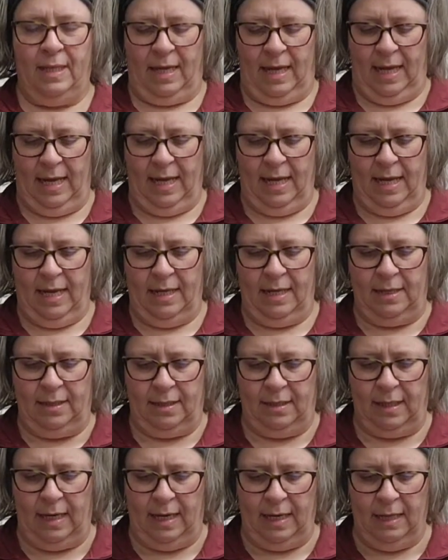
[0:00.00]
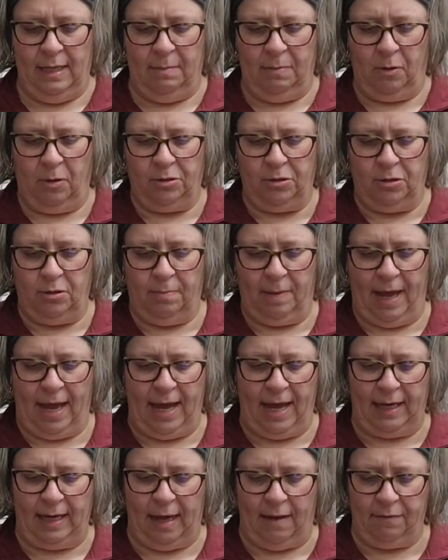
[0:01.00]
And in the personal
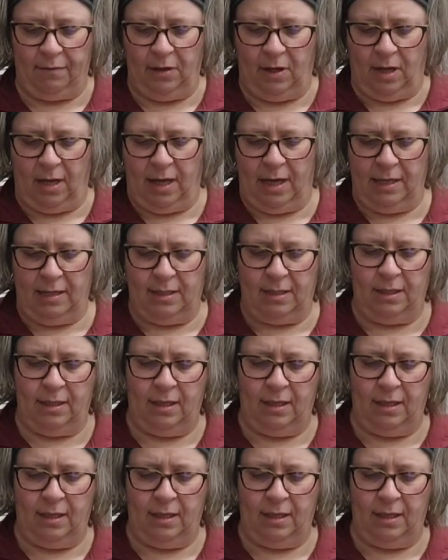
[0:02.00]
bag, I've got